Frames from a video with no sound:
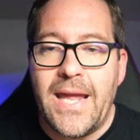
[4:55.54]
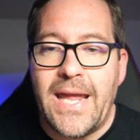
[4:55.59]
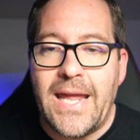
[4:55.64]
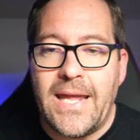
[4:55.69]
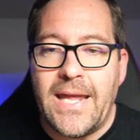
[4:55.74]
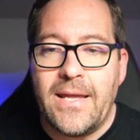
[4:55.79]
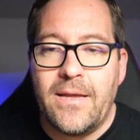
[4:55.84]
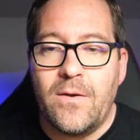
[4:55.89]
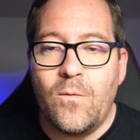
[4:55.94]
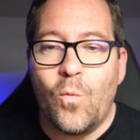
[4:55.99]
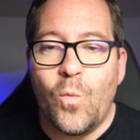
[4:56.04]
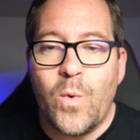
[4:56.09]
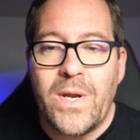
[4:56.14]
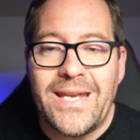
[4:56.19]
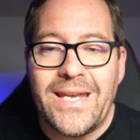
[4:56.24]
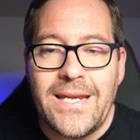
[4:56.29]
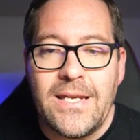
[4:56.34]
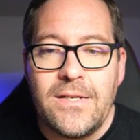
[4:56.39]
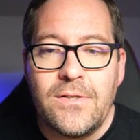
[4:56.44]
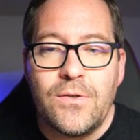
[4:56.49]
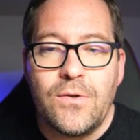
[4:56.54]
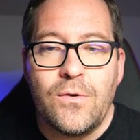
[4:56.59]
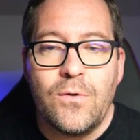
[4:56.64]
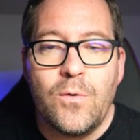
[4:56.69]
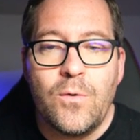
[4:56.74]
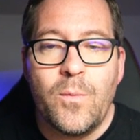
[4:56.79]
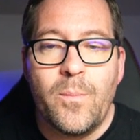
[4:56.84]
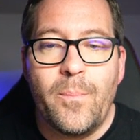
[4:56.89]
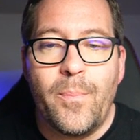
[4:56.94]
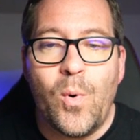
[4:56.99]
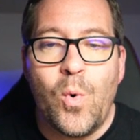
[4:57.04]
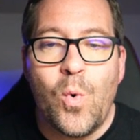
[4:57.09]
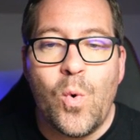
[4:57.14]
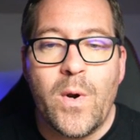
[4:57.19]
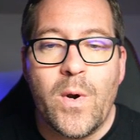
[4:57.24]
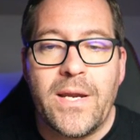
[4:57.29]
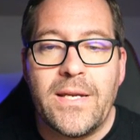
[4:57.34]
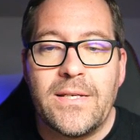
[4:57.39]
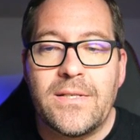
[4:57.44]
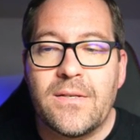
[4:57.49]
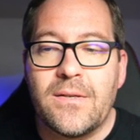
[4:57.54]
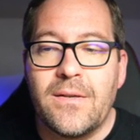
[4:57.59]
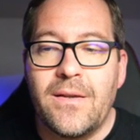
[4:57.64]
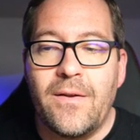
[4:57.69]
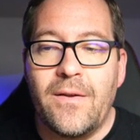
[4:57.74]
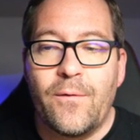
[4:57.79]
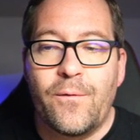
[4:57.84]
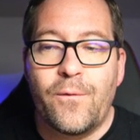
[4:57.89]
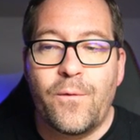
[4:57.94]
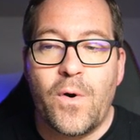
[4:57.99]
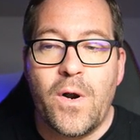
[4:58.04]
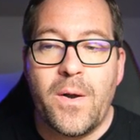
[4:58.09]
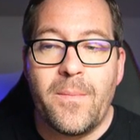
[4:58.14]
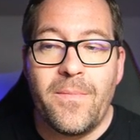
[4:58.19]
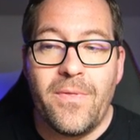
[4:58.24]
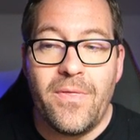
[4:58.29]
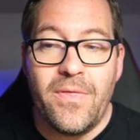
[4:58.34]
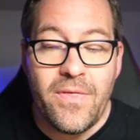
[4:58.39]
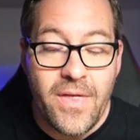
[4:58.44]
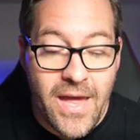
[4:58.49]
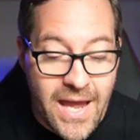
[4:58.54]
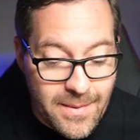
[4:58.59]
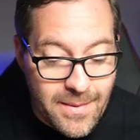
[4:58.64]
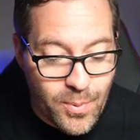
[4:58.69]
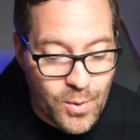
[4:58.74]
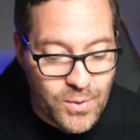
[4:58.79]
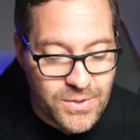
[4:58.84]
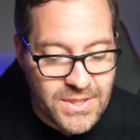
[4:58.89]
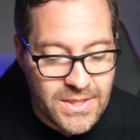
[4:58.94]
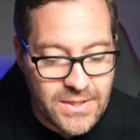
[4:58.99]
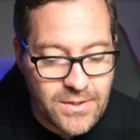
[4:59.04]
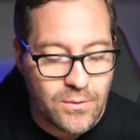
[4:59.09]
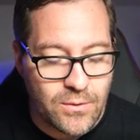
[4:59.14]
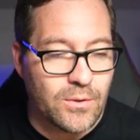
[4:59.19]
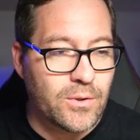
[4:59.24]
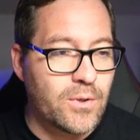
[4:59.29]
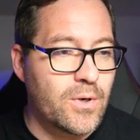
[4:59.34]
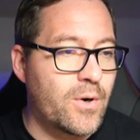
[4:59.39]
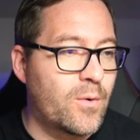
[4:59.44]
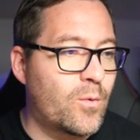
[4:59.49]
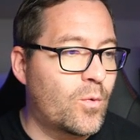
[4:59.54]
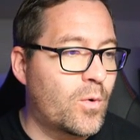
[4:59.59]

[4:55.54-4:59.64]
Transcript: and we need to point from that particular